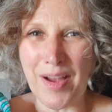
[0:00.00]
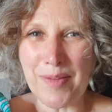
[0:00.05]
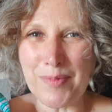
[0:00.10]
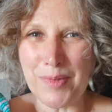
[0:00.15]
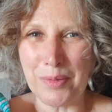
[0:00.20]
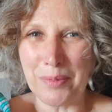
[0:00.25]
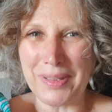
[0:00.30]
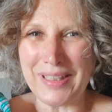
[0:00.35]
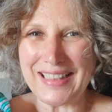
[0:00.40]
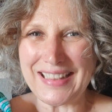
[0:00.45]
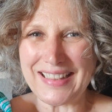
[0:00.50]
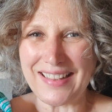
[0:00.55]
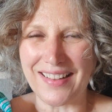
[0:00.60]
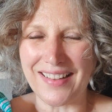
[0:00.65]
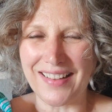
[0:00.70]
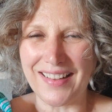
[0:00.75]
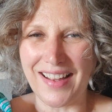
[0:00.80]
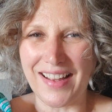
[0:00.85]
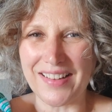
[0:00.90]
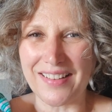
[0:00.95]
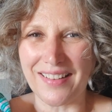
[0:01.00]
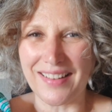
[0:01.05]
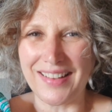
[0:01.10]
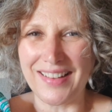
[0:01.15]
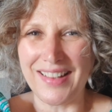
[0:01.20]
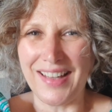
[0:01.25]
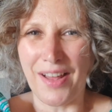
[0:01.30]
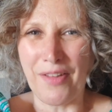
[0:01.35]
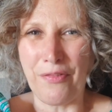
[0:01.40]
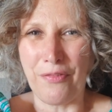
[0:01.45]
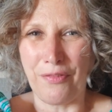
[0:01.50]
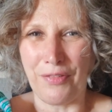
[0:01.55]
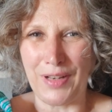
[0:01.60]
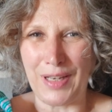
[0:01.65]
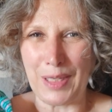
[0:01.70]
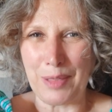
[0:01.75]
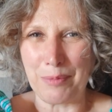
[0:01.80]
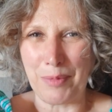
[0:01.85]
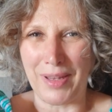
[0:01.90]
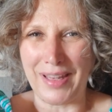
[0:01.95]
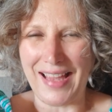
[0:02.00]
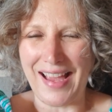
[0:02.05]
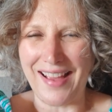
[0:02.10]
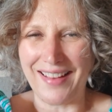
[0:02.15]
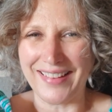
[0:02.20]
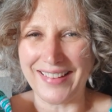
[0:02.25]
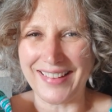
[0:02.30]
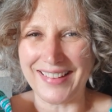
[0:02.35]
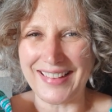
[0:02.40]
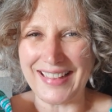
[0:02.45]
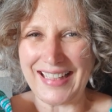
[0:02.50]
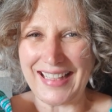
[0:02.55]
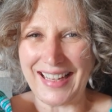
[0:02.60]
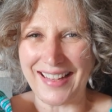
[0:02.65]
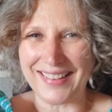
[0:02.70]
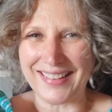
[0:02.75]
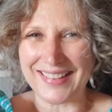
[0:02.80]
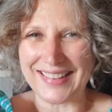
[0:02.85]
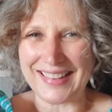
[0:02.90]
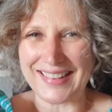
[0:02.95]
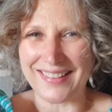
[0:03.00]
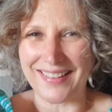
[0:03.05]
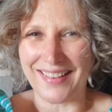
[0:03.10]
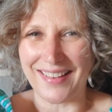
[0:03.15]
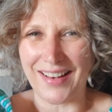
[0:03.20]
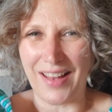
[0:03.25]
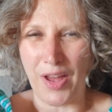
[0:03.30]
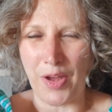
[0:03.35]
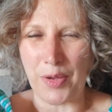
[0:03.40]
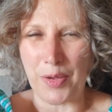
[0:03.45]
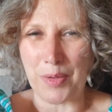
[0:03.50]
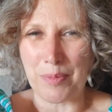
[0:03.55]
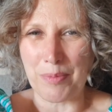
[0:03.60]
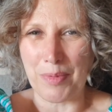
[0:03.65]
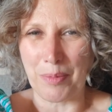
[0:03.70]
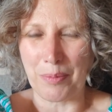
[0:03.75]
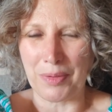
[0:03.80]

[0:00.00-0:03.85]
I'm Louisa, and I love filling my elegantly knackered style home